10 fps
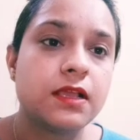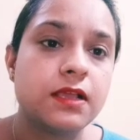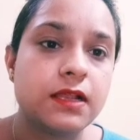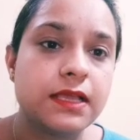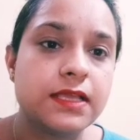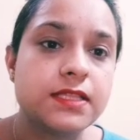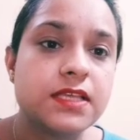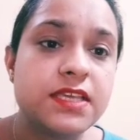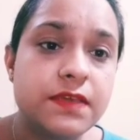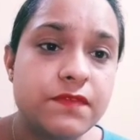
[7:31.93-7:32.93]
Like the
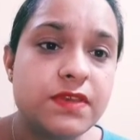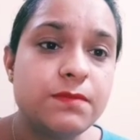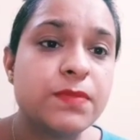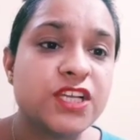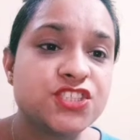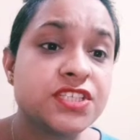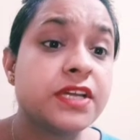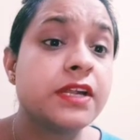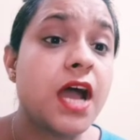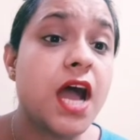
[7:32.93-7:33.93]
given
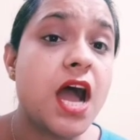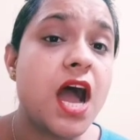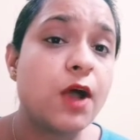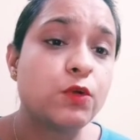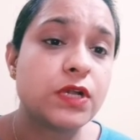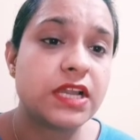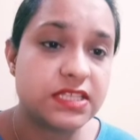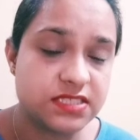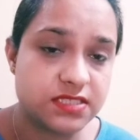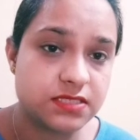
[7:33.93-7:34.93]
picture
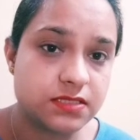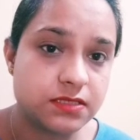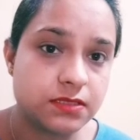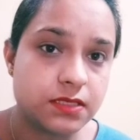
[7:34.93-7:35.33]
outlines.